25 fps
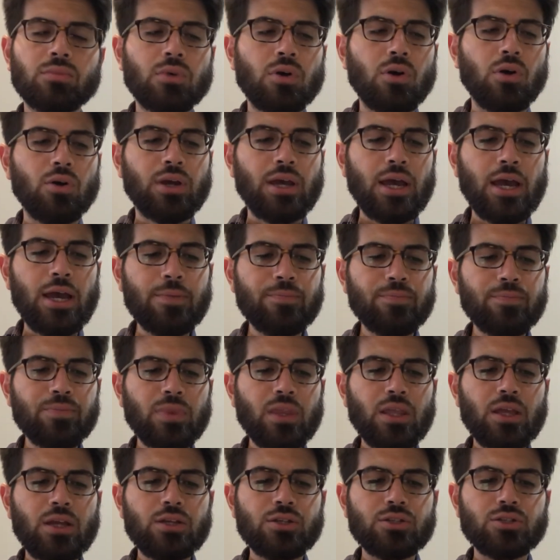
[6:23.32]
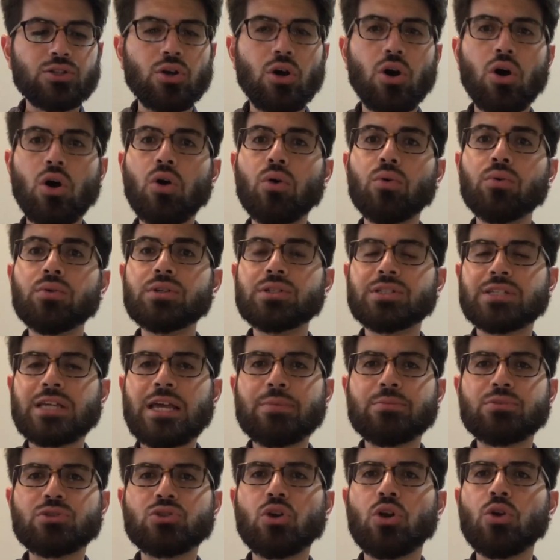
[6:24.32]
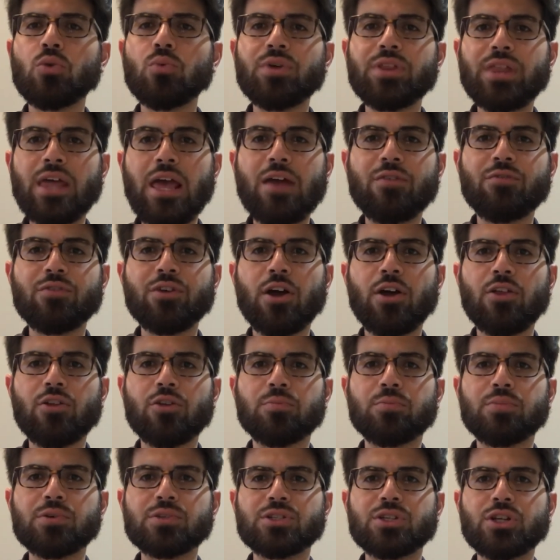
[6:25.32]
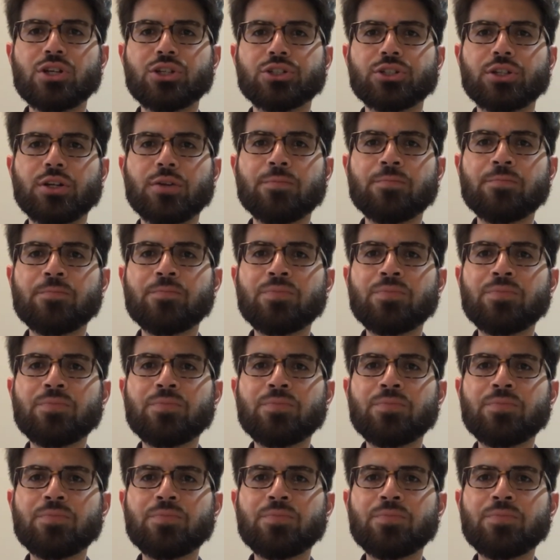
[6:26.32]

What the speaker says: Okay? So same story with every other position.